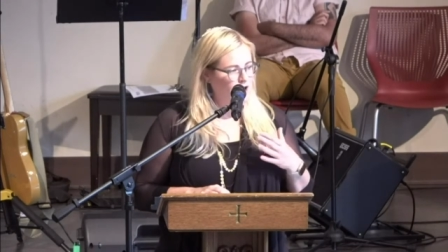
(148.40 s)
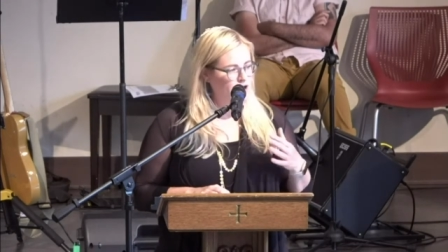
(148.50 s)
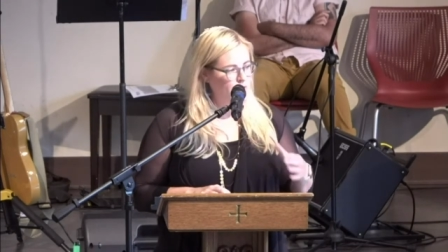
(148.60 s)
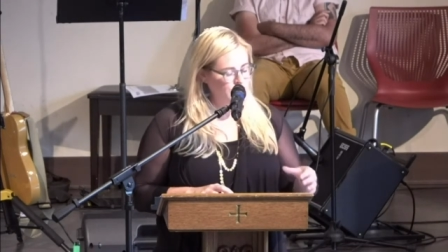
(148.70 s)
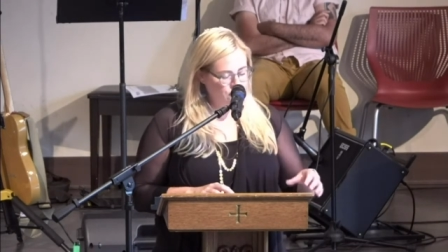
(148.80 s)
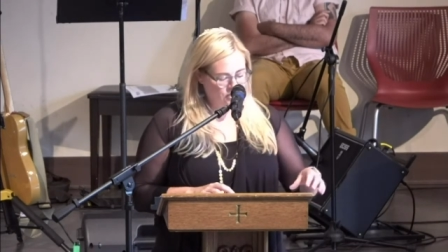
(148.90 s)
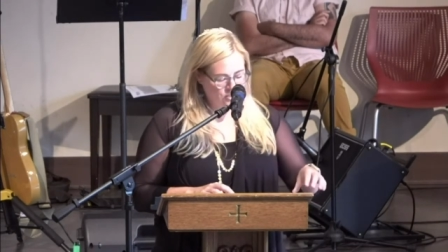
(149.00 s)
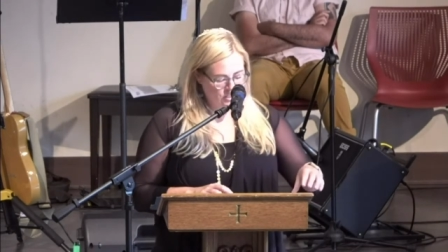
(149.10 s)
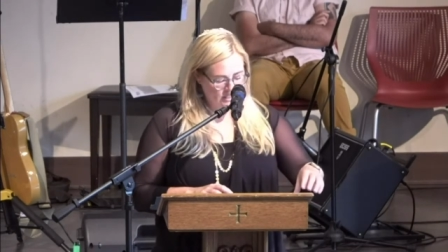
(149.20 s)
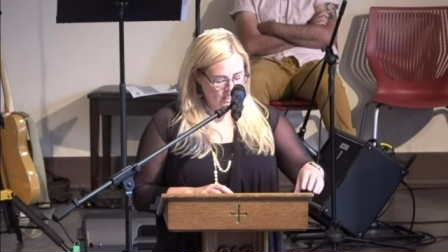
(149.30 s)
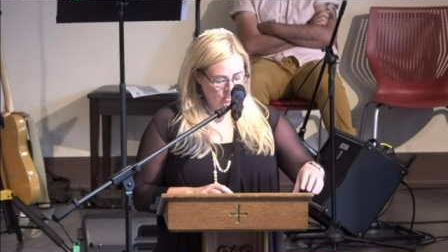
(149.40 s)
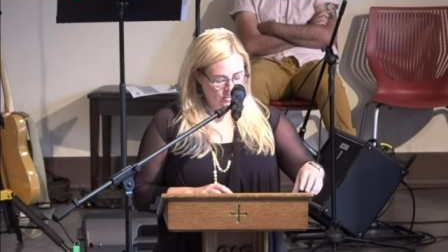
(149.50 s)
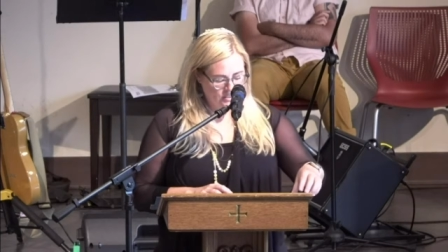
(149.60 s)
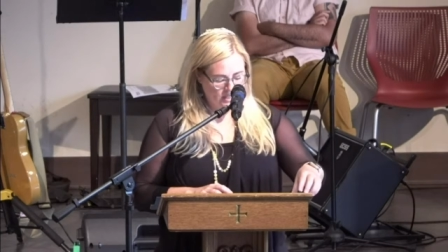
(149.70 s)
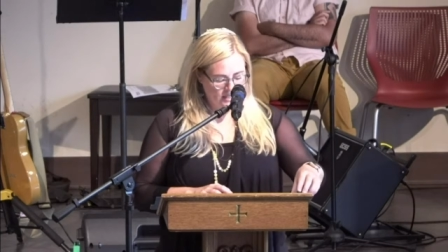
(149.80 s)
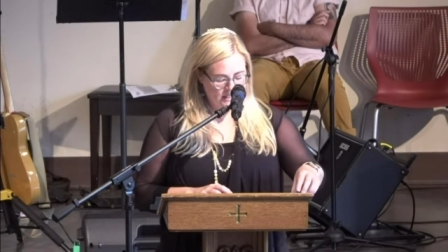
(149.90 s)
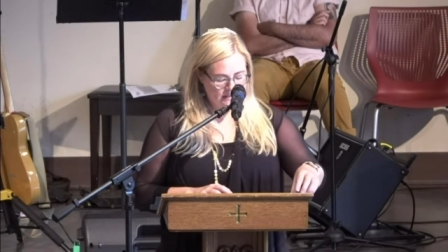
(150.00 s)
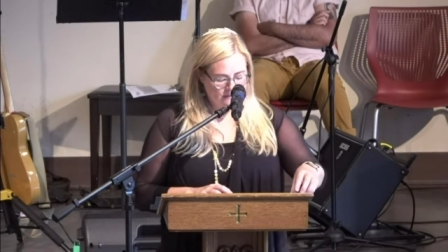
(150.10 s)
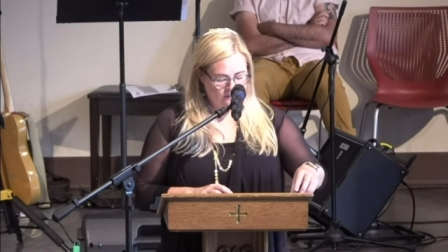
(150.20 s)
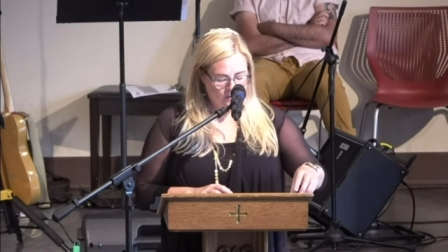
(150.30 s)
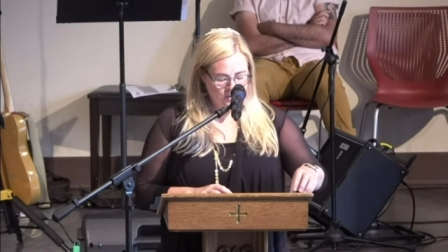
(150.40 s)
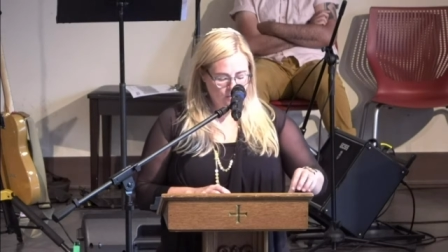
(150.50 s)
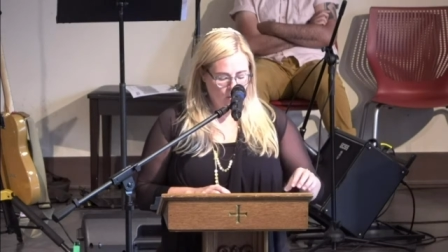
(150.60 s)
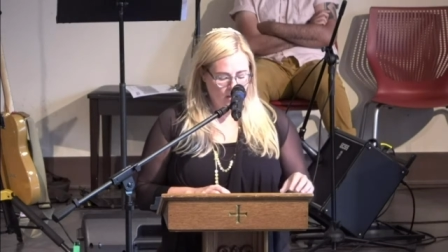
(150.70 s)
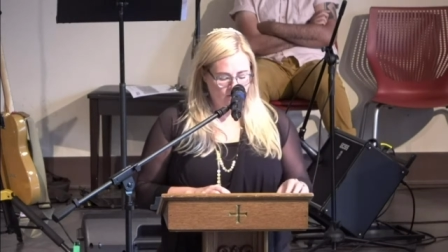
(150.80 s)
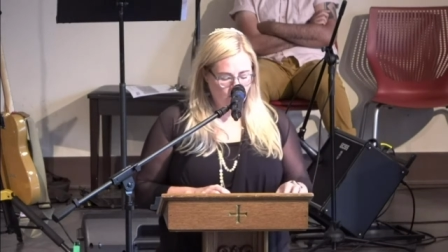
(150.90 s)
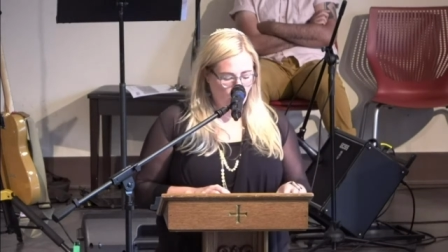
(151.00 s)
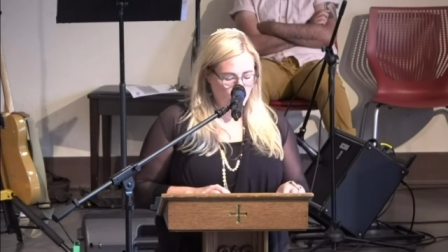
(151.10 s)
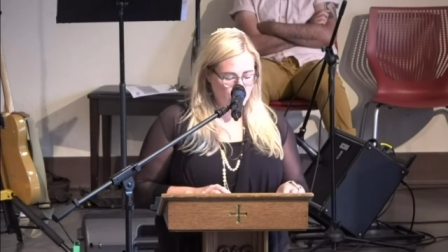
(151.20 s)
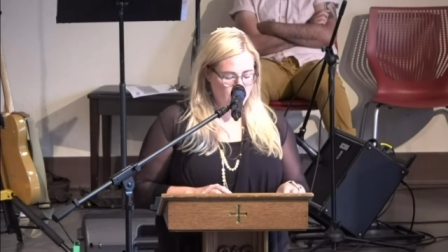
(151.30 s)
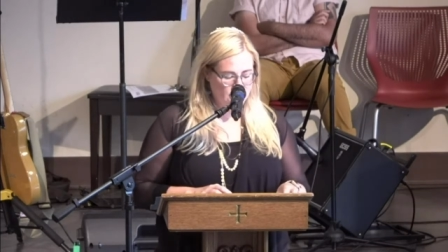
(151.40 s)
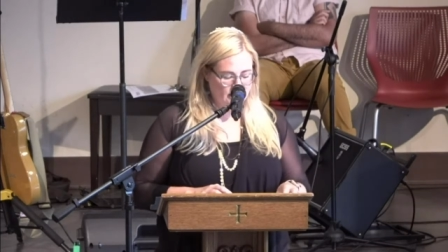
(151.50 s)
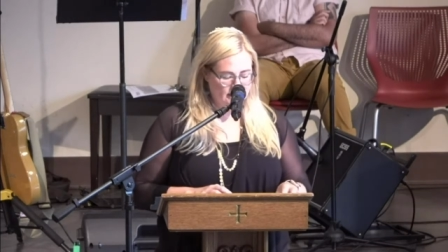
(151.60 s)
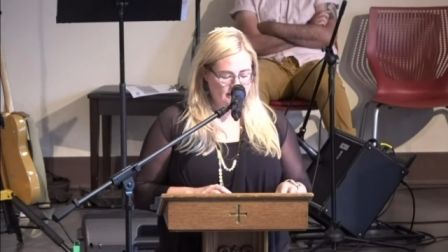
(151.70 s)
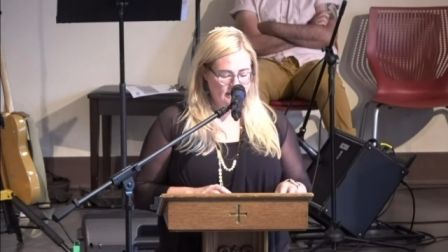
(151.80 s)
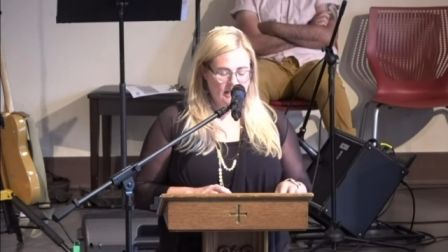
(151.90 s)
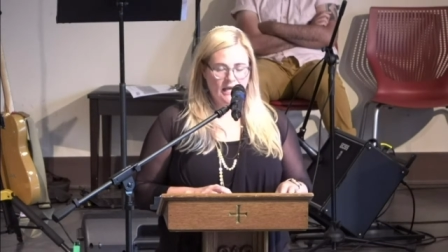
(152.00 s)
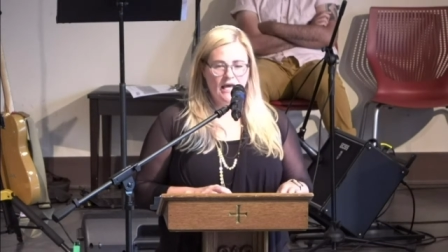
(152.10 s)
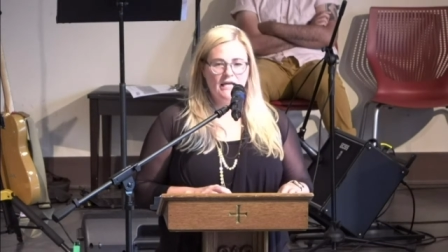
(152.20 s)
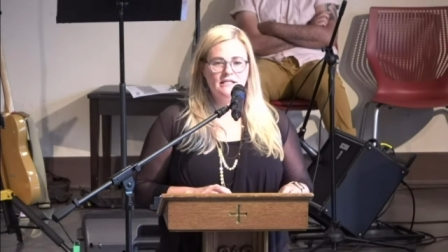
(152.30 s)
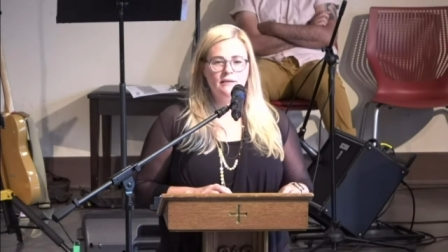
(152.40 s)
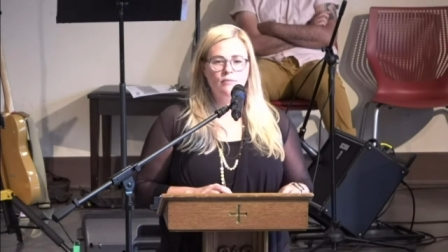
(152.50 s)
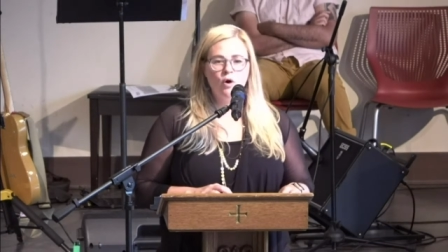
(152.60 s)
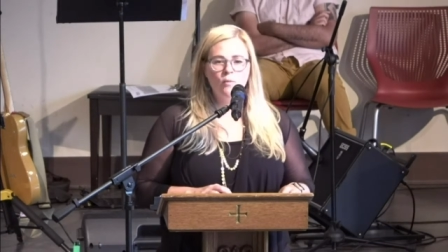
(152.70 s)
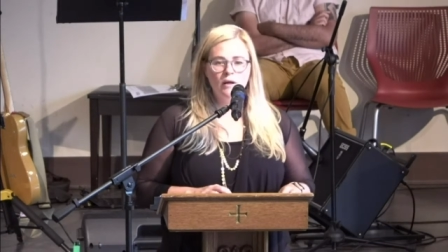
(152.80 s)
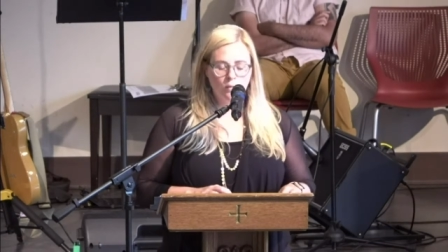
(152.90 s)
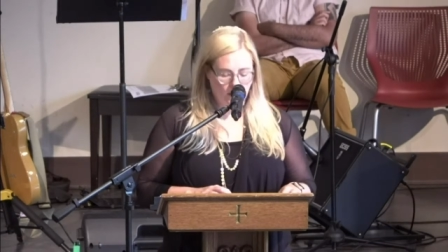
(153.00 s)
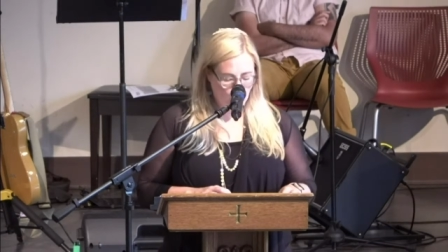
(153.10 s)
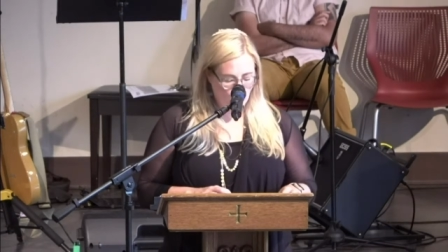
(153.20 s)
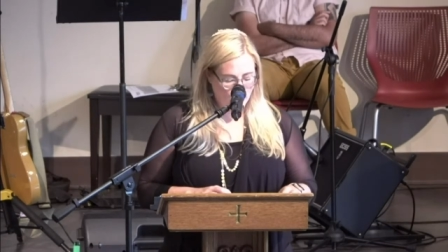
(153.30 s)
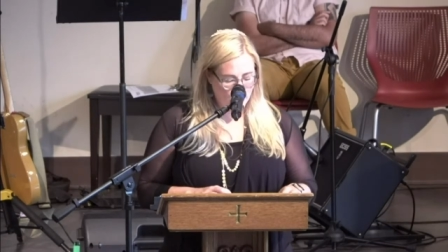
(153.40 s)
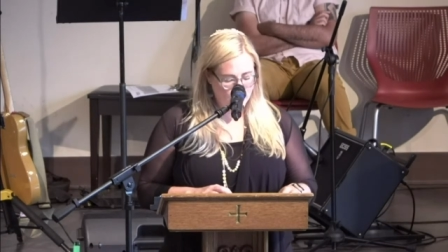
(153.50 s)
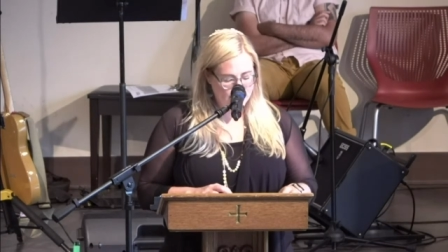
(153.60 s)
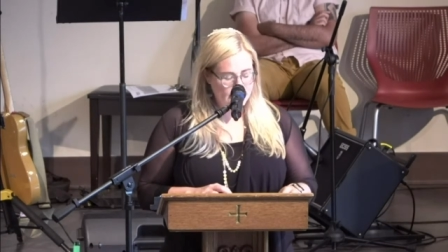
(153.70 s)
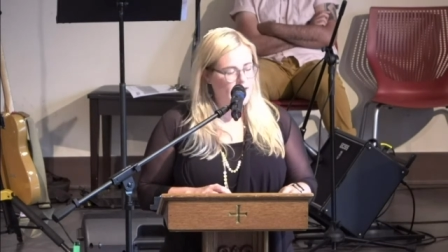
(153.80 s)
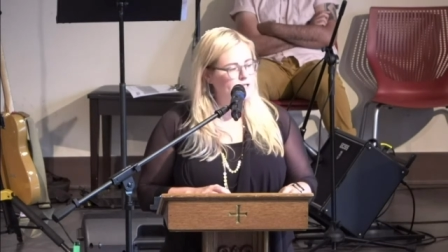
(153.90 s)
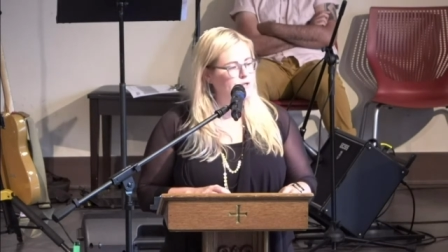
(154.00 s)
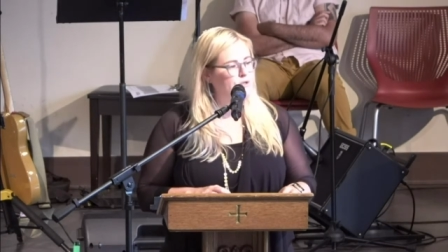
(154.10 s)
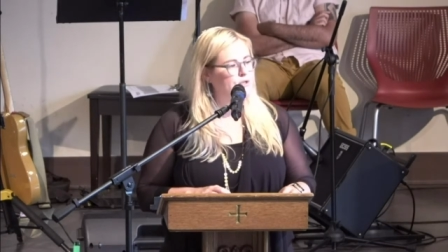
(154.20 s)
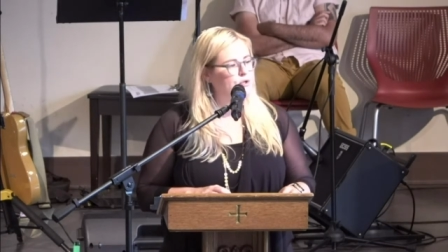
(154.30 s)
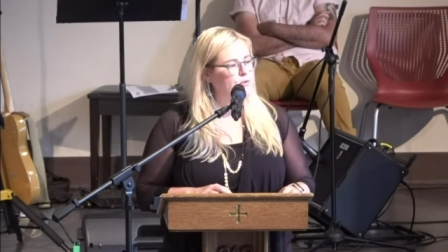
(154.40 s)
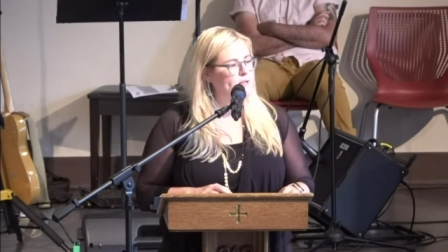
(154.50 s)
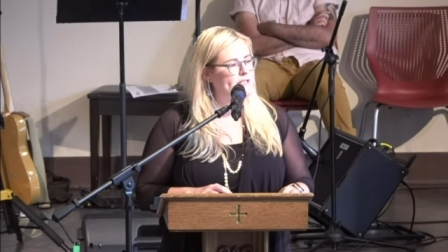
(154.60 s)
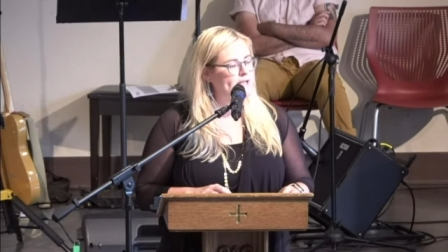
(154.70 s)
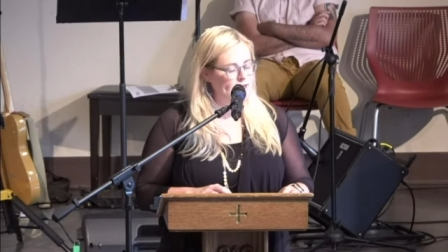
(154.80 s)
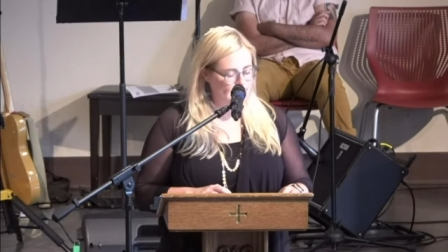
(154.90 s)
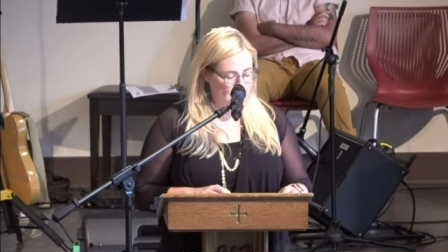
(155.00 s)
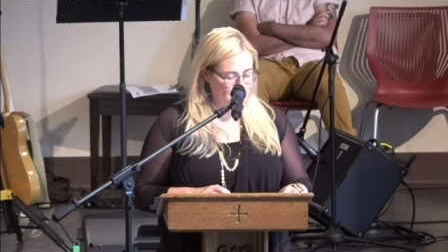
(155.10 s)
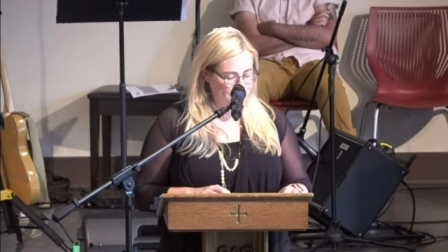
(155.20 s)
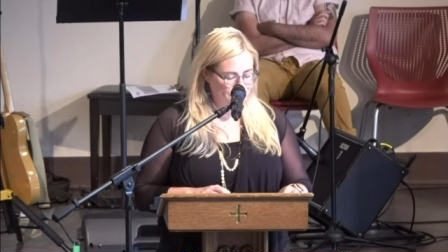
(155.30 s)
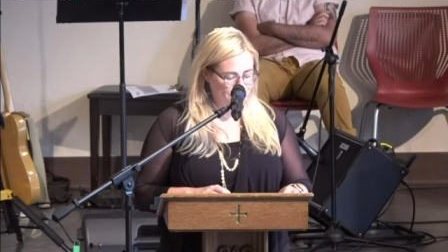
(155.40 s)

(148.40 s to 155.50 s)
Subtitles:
Our Jewish tradition teaches that this first moment of consciousness is the moment when awareness enters the human psyche.